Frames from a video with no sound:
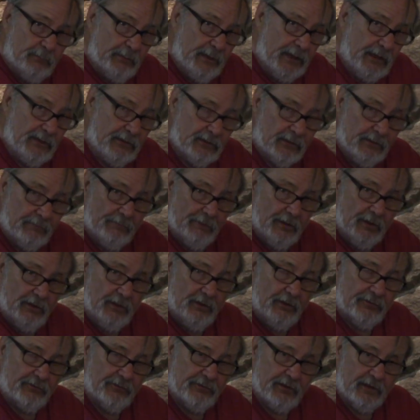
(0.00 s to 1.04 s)
baits of
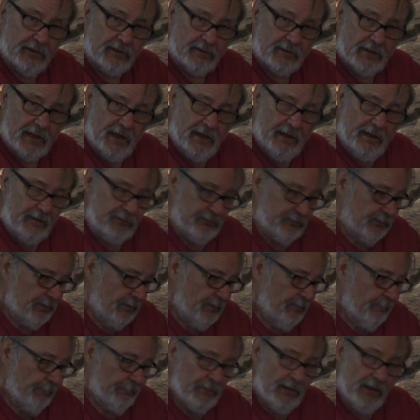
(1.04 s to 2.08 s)
various kinds,
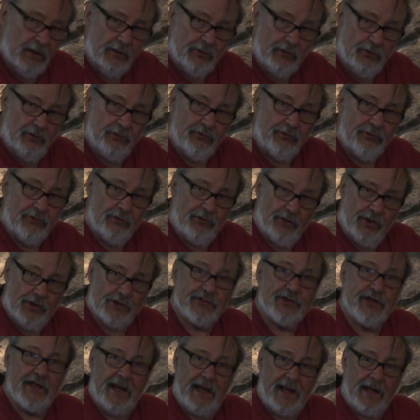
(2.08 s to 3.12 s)
they're used to
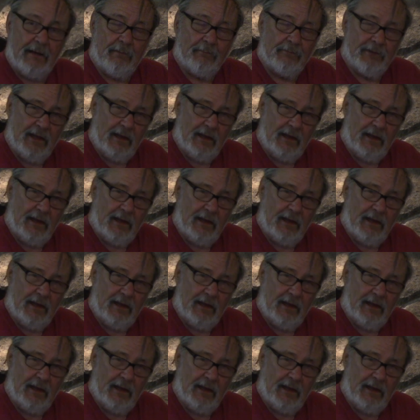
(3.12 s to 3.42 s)
this game.